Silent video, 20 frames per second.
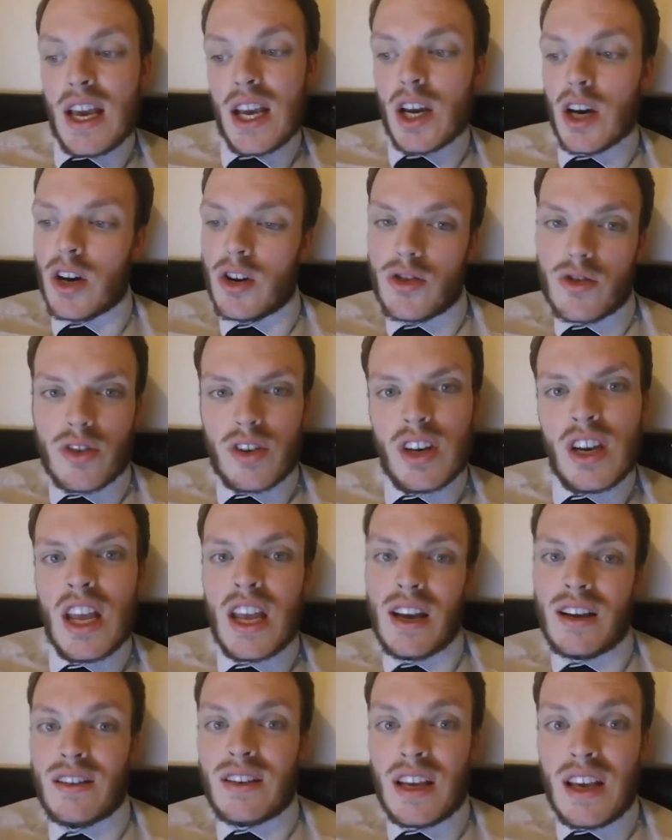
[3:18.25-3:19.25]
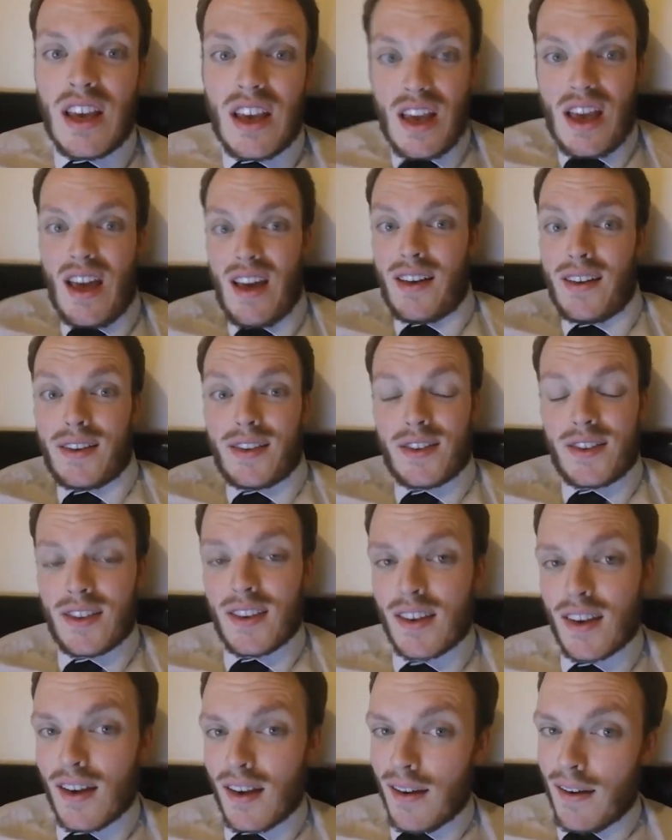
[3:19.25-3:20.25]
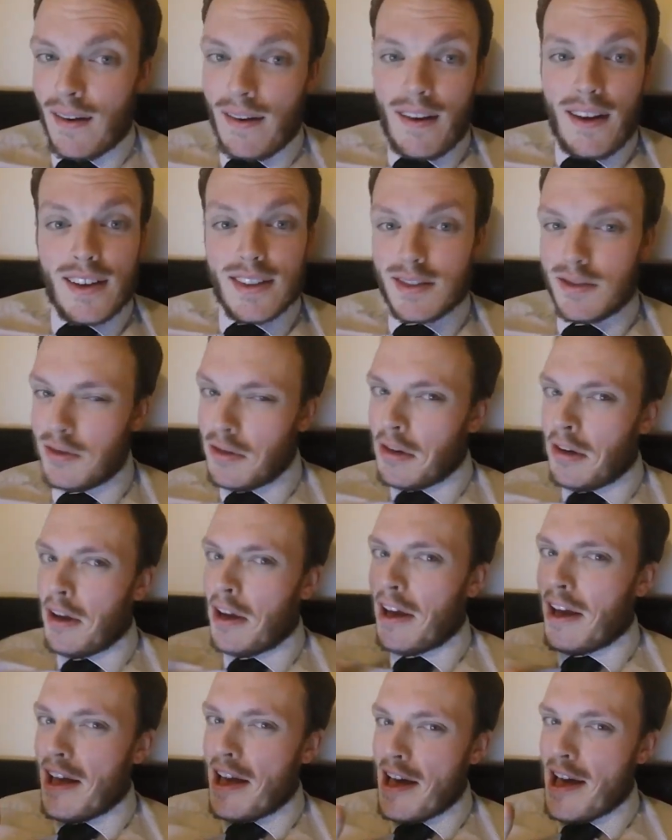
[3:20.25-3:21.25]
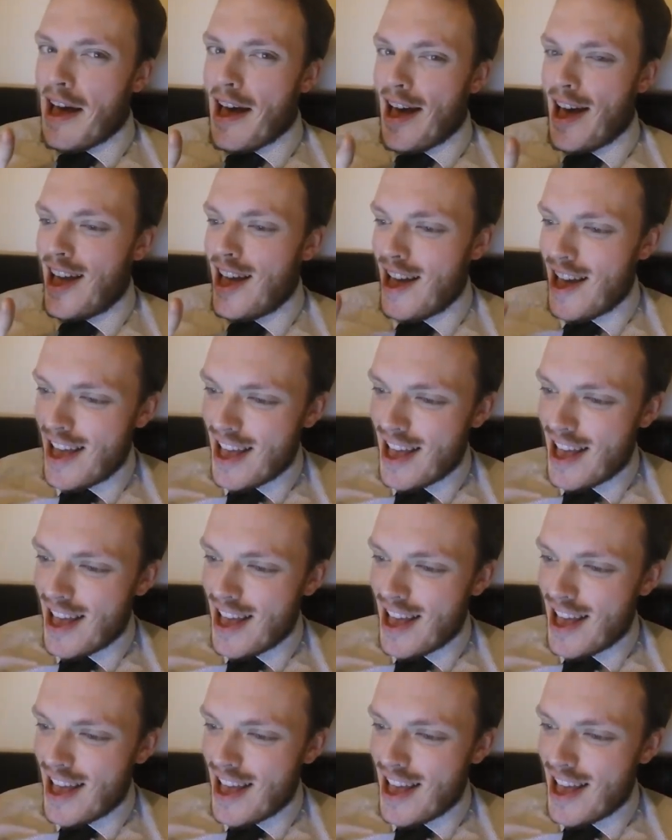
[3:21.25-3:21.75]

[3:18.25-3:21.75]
ick 100 and ickty icks. Yeah.